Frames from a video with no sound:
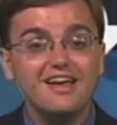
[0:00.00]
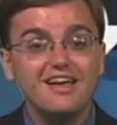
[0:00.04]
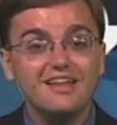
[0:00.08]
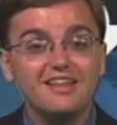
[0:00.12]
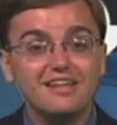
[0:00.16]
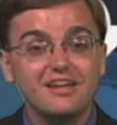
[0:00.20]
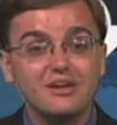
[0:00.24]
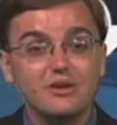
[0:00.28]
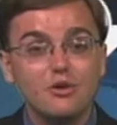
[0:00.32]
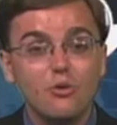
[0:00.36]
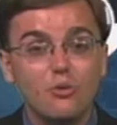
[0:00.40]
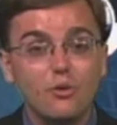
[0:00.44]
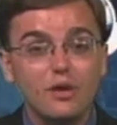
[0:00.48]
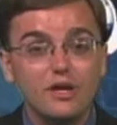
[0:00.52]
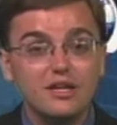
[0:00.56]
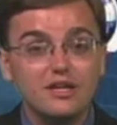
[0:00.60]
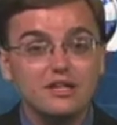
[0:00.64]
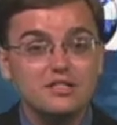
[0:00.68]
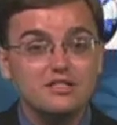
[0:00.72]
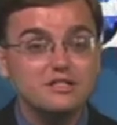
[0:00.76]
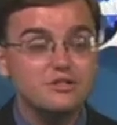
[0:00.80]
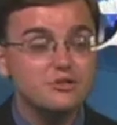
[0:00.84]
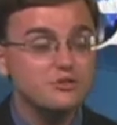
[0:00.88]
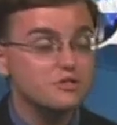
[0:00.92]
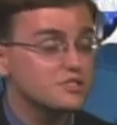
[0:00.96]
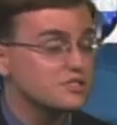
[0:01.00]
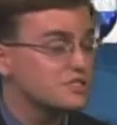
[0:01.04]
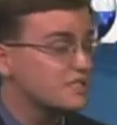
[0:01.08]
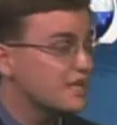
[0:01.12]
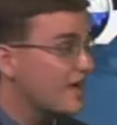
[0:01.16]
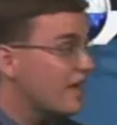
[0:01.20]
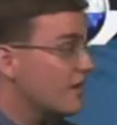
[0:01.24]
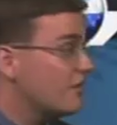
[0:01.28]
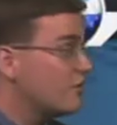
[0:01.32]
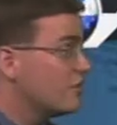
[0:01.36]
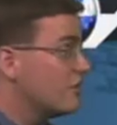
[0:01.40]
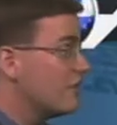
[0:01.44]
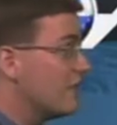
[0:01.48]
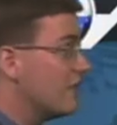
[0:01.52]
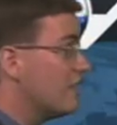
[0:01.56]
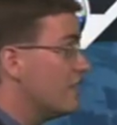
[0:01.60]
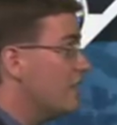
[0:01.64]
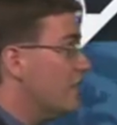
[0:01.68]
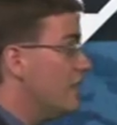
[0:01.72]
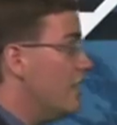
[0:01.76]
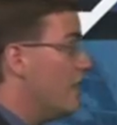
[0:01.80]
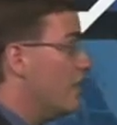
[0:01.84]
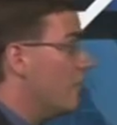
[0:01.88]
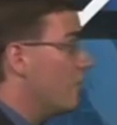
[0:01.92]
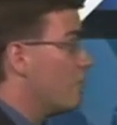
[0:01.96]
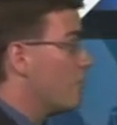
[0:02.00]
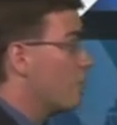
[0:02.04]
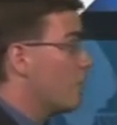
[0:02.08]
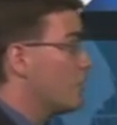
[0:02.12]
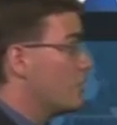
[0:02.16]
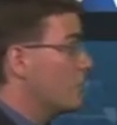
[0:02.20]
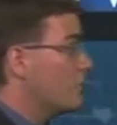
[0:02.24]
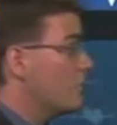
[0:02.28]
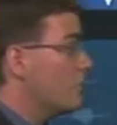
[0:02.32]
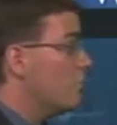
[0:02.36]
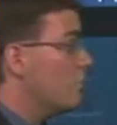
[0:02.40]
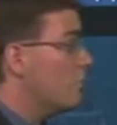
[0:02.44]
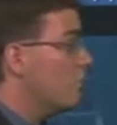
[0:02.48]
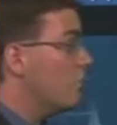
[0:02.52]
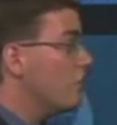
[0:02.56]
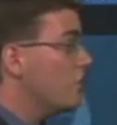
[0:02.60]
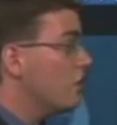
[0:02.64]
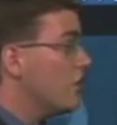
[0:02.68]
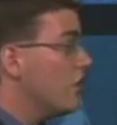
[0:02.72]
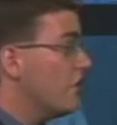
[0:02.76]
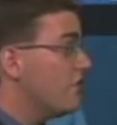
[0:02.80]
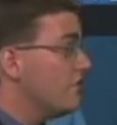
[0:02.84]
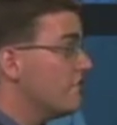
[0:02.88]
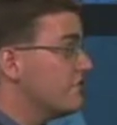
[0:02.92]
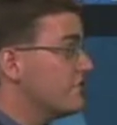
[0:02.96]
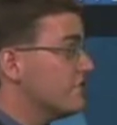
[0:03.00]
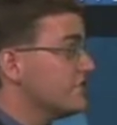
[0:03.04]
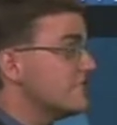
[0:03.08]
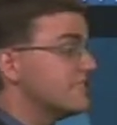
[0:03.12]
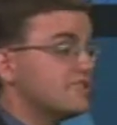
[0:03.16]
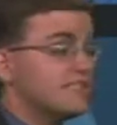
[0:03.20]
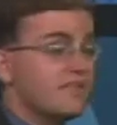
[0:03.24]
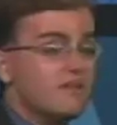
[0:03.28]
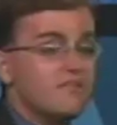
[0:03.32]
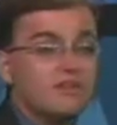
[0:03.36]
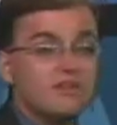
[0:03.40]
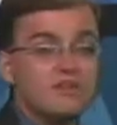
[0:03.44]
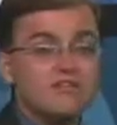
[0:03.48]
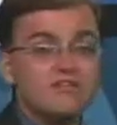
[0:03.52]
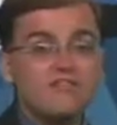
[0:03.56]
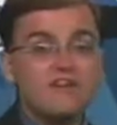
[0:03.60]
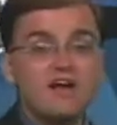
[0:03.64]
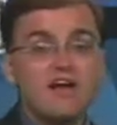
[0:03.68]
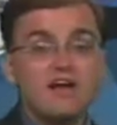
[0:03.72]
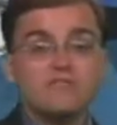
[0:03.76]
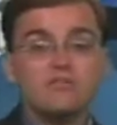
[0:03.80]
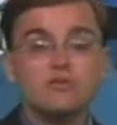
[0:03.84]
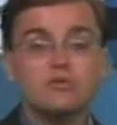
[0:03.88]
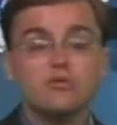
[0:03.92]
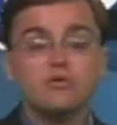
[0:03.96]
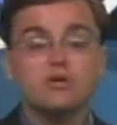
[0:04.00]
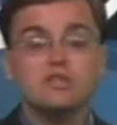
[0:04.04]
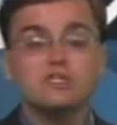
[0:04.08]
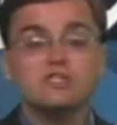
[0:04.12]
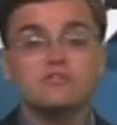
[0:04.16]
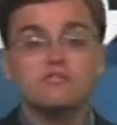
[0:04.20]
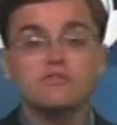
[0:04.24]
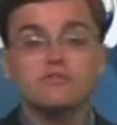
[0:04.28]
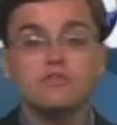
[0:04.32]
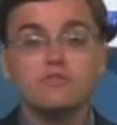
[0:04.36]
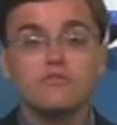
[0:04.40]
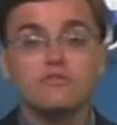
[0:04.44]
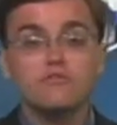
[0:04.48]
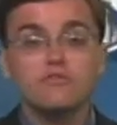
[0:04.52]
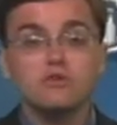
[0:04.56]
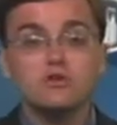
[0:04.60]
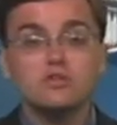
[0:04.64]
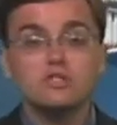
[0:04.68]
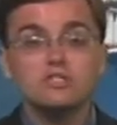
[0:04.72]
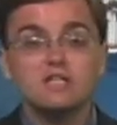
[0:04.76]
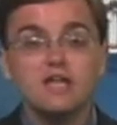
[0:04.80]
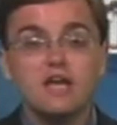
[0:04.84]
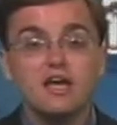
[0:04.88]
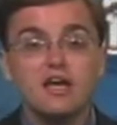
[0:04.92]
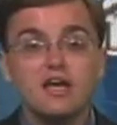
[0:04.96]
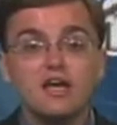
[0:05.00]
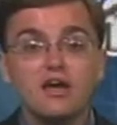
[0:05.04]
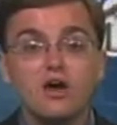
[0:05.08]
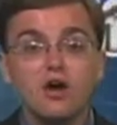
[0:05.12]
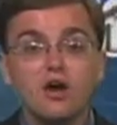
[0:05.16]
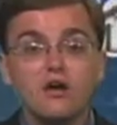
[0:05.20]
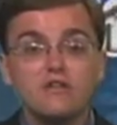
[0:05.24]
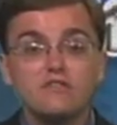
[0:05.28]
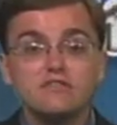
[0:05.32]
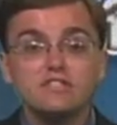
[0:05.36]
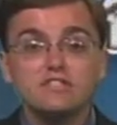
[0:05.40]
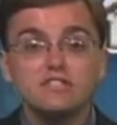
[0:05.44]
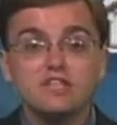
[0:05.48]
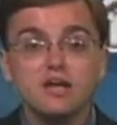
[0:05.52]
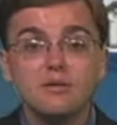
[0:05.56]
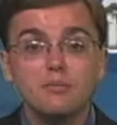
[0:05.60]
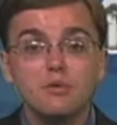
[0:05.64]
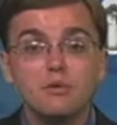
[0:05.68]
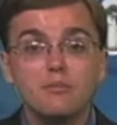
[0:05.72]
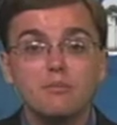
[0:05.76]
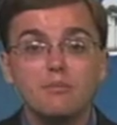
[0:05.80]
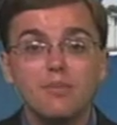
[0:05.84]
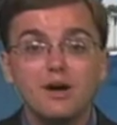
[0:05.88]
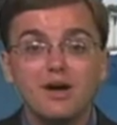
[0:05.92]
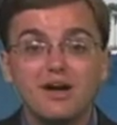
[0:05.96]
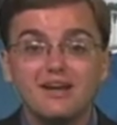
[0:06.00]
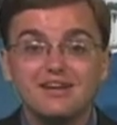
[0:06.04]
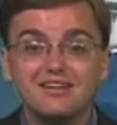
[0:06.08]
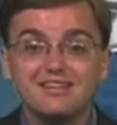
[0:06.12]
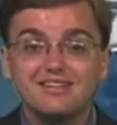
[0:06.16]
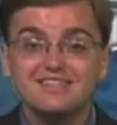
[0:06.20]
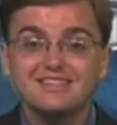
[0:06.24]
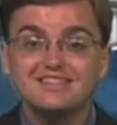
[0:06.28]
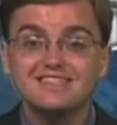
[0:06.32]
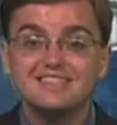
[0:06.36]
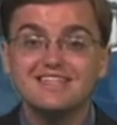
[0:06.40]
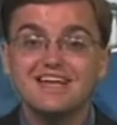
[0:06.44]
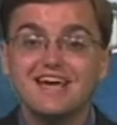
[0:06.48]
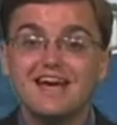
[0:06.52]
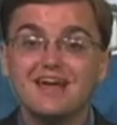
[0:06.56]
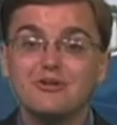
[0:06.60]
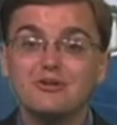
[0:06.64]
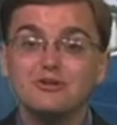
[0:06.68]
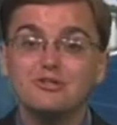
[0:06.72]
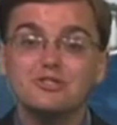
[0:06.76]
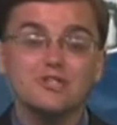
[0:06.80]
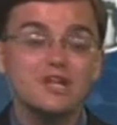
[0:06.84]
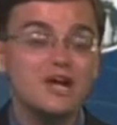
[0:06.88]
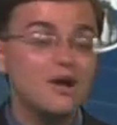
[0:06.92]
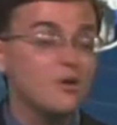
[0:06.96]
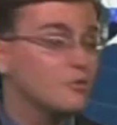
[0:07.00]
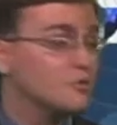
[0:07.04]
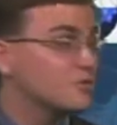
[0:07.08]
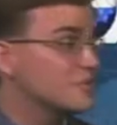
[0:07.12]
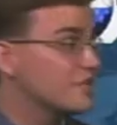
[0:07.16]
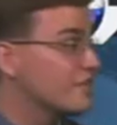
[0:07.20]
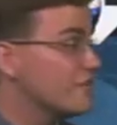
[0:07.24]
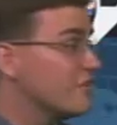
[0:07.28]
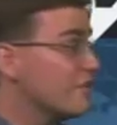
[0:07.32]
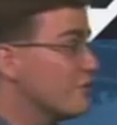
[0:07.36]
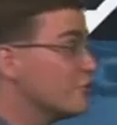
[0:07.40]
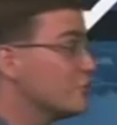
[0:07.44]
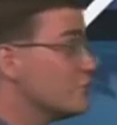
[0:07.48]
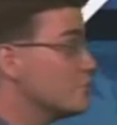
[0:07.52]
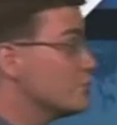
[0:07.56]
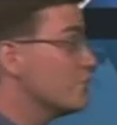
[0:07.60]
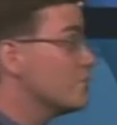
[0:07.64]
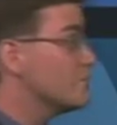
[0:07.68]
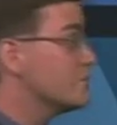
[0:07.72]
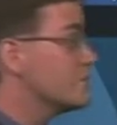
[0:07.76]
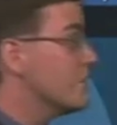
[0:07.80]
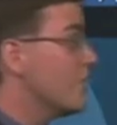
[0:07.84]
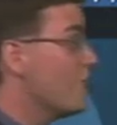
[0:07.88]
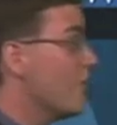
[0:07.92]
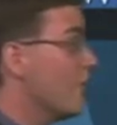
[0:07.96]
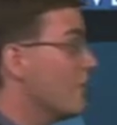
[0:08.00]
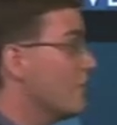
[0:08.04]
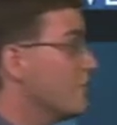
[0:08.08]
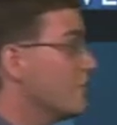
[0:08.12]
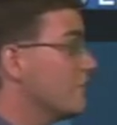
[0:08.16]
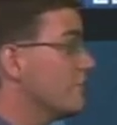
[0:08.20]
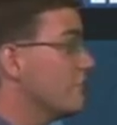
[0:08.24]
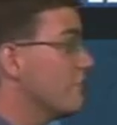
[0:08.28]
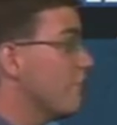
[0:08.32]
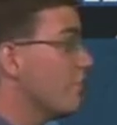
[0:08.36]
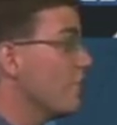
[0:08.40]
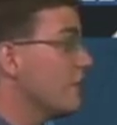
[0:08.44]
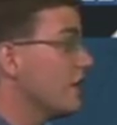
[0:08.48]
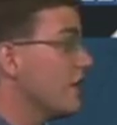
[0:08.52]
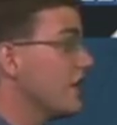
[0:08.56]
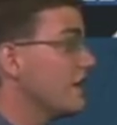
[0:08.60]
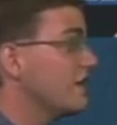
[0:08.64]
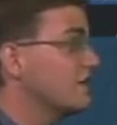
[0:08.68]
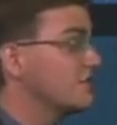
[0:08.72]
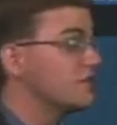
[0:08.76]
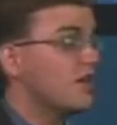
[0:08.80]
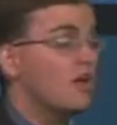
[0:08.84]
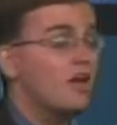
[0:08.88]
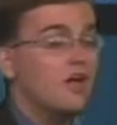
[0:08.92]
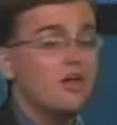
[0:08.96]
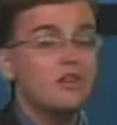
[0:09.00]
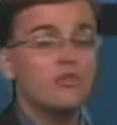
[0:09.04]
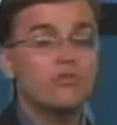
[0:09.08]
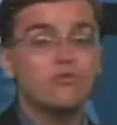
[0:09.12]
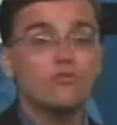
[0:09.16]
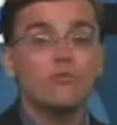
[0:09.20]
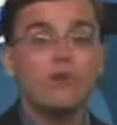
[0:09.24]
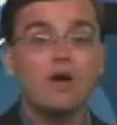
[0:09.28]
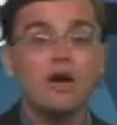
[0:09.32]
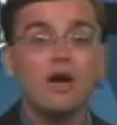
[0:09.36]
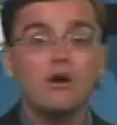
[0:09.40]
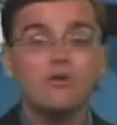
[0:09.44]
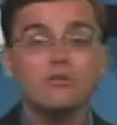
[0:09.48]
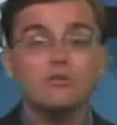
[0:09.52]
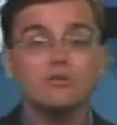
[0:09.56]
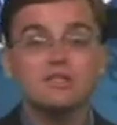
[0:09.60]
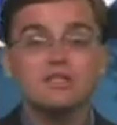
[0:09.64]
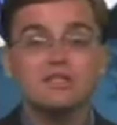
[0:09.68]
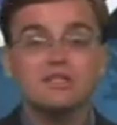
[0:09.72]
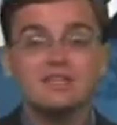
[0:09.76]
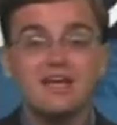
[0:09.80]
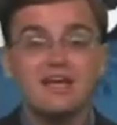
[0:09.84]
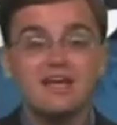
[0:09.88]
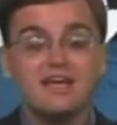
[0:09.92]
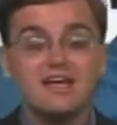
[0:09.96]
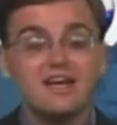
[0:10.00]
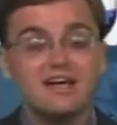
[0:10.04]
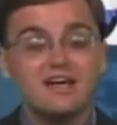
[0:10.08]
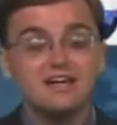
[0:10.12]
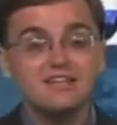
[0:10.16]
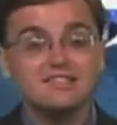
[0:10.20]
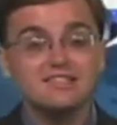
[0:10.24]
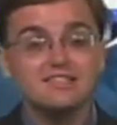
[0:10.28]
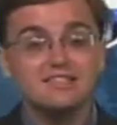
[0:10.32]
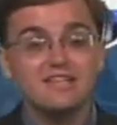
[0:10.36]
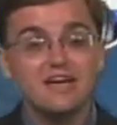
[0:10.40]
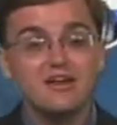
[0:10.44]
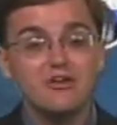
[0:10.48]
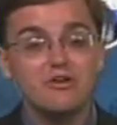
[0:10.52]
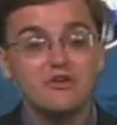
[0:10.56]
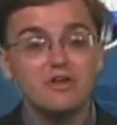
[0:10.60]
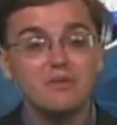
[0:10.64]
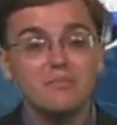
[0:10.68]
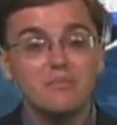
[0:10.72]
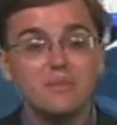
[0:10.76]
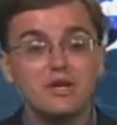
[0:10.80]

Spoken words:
And then going into your Saturday, we're going to cool it off to 75 degrees for the first day of summer, but scattered showers and thunderstorms are in the forecast throughout the day on Saturday.